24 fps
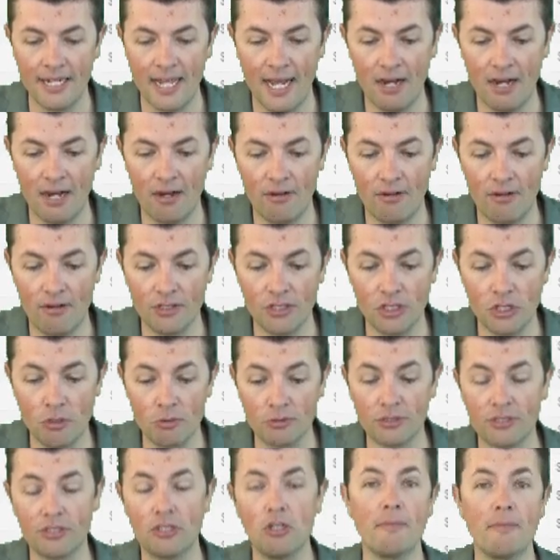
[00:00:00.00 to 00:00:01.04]
Now, you
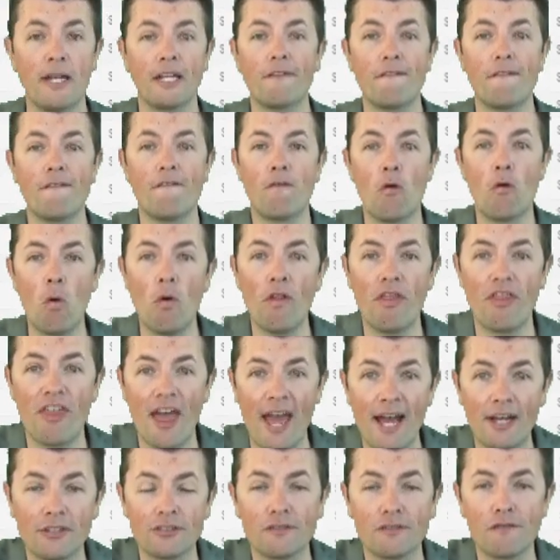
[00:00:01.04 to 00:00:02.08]
would still make
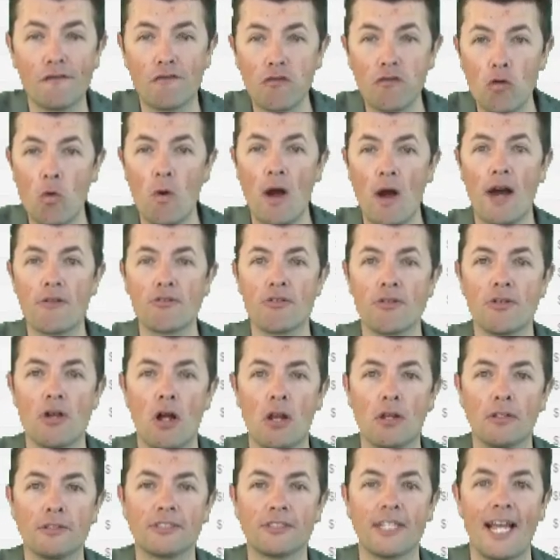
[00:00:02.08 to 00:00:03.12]

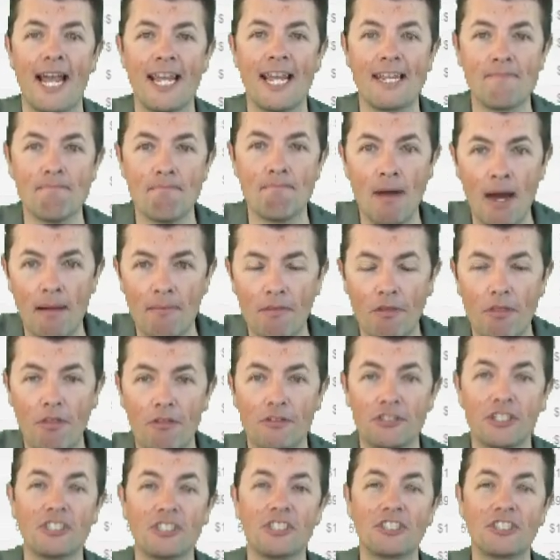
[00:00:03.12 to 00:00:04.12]
$4,400 a month